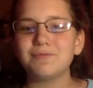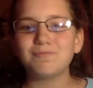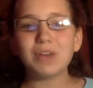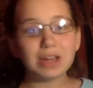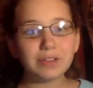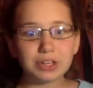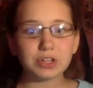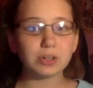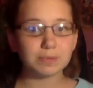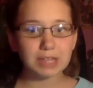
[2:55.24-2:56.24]
vaguely
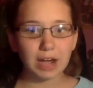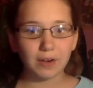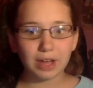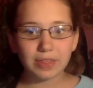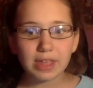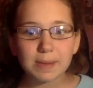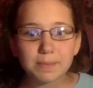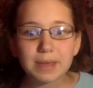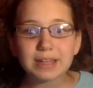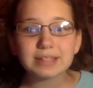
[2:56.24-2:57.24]
creeped out, and that
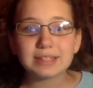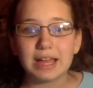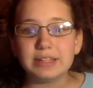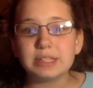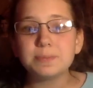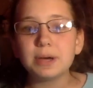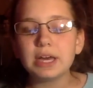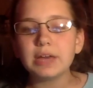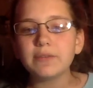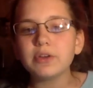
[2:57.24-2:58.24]
makes sense. But
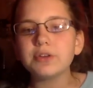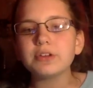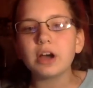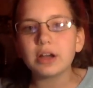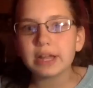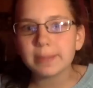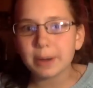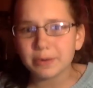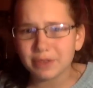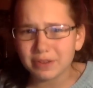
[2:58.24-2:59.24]
if you're talking
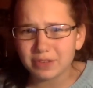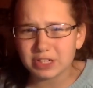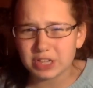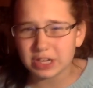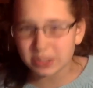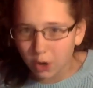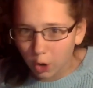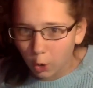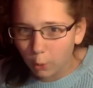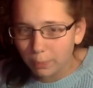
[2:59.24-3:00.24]
about fan fiction as a
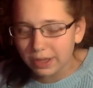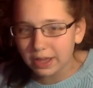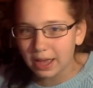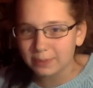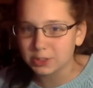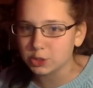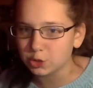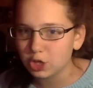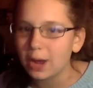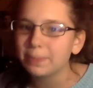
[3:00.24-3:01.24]
whole being absolute
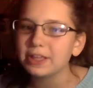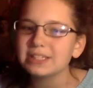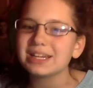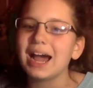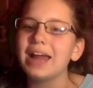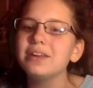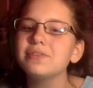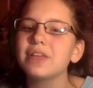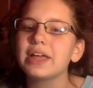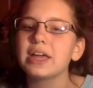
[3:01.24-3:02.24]
crap, that's kind of
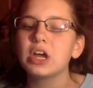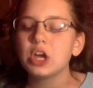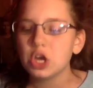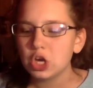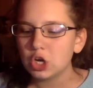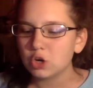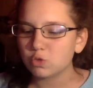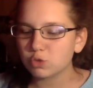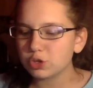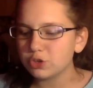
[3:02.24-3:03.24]
like
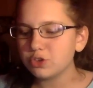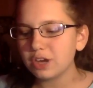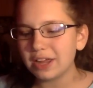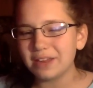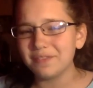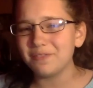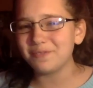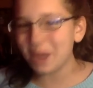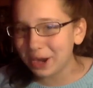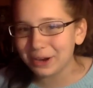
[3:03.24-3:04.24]
rude and
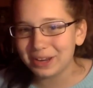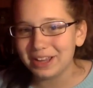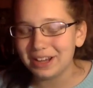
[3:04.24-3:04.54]
very